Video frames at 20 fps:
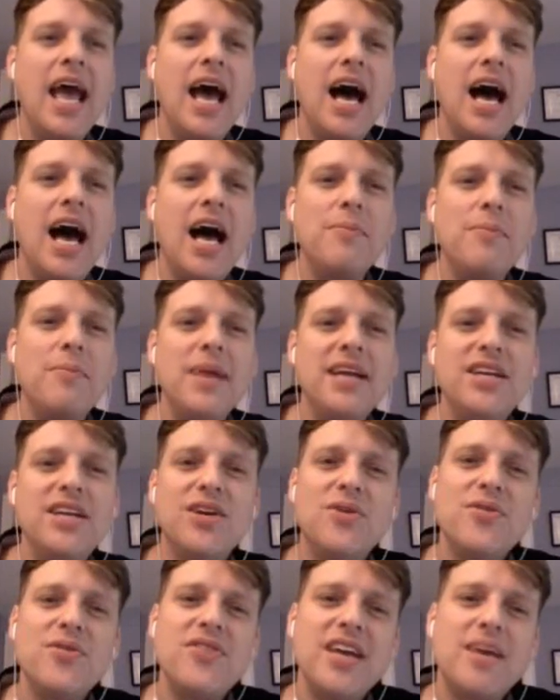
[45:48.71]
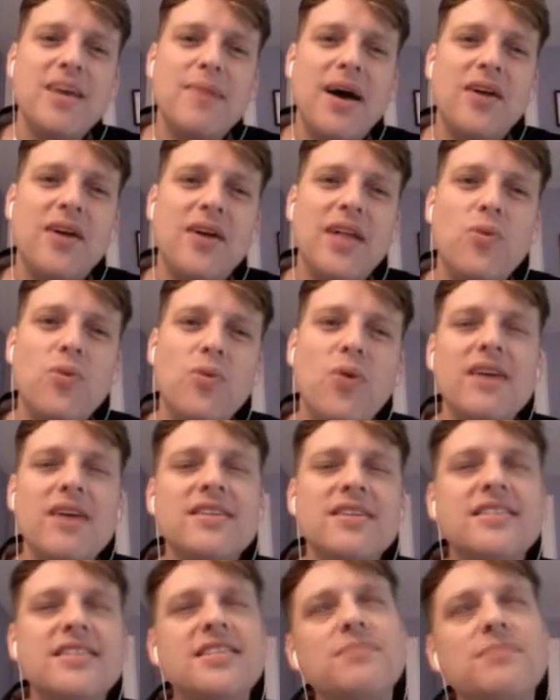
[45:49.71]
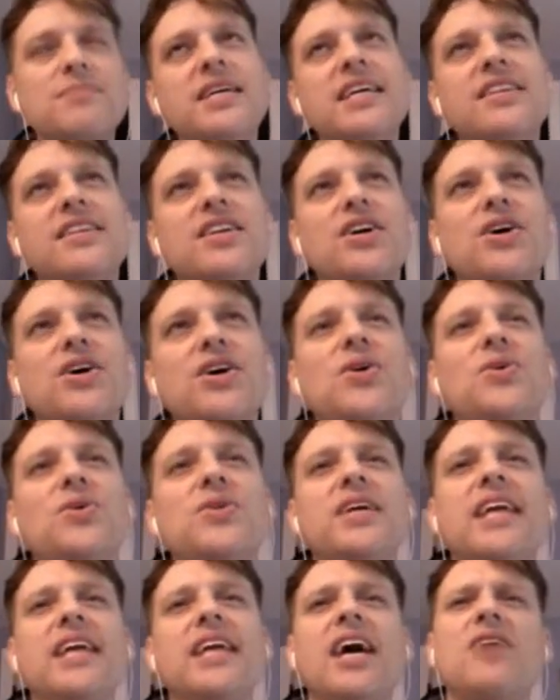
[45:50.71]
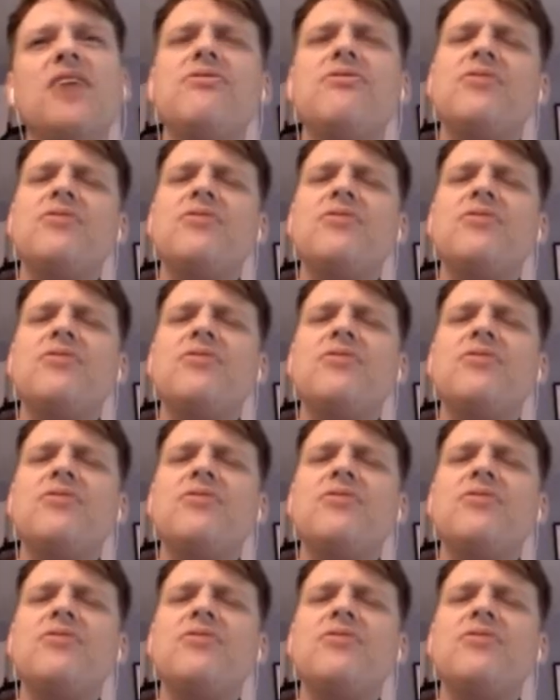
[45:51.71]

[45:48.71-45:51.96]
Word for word: um, and you know, think about like where is somebody in the cone and how